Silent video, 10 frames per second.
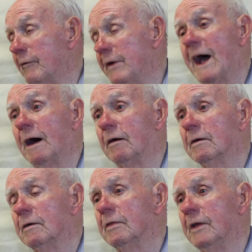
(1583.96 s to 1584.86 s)
now
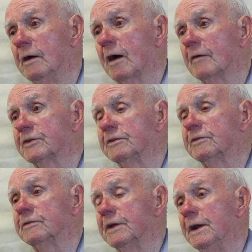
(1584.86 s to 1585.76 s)
their offices
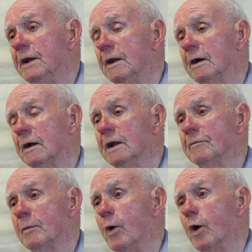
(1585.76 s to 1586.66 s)
is in
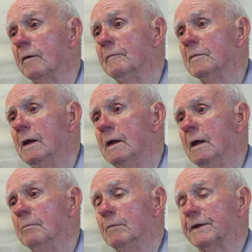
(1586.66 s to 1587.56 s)
Livermore,
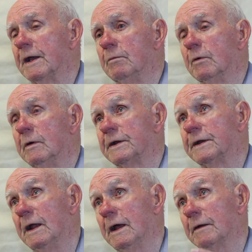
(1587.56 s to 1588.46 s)
but they
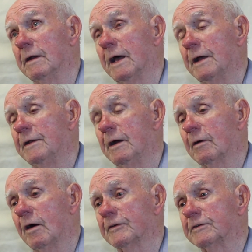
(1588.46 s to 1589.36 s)
had their
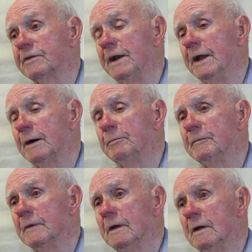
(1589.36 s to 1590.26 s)
office in
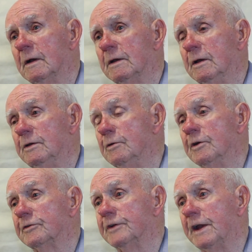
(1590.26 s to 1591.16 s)

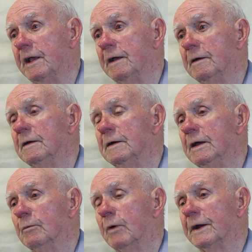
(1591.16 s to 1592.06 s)
Union City
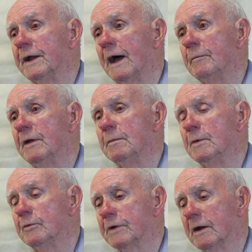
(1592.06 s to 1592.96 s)
at one time. Then
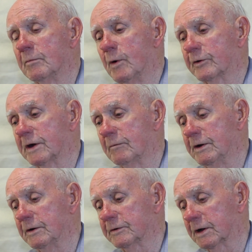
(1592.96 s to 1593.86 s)
moved to Livermore
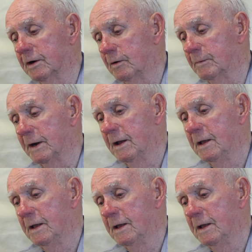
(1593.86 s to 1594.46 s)
several years ago. But